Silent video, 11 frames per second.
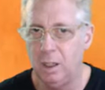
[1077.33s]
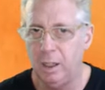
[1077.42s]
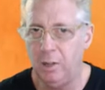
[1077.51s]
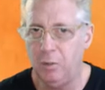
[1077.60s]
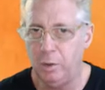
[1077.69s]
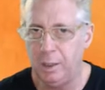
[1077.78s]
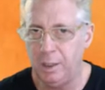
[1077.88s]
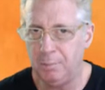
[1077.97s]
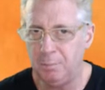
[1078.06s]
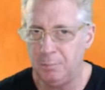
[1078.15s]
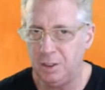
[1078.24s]
If we
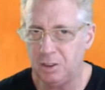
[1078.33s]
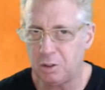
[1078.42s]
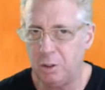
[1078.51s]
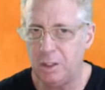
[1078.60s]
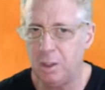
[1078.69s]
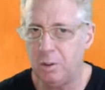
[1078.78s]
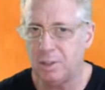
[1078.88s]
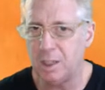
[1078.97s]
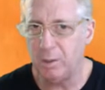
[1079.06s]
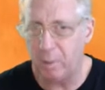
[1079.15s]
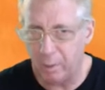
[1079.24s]
destroy the other
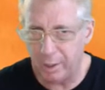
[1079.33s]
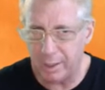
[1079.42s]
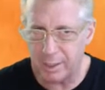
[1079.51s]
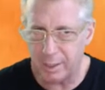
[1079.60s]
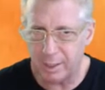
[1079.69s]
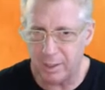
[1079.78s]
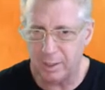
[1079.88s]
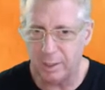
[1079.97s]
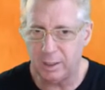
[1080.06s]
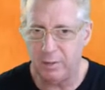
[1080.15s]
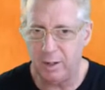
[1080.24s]
tower, we'll get
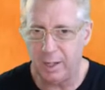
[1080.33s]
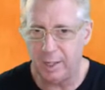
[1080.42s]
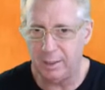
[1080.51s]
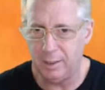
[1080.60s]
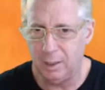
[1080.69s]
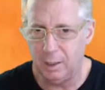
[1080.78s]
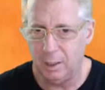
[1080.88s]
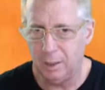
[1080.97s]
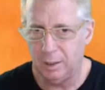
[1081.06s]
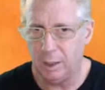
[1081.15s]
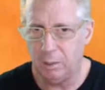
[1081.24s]
another line
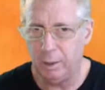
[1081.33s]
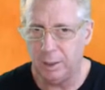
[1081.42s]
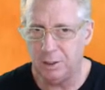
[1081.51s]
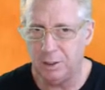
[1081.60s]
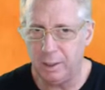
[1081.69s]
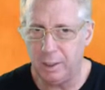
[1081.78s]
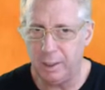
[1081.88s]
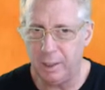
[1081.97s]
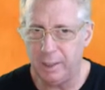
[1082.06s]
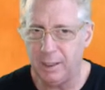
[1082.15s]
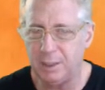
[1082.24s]
that will actually
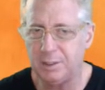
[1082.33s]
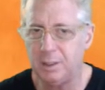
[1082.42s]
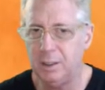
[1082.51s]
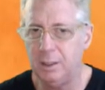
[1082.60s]
let us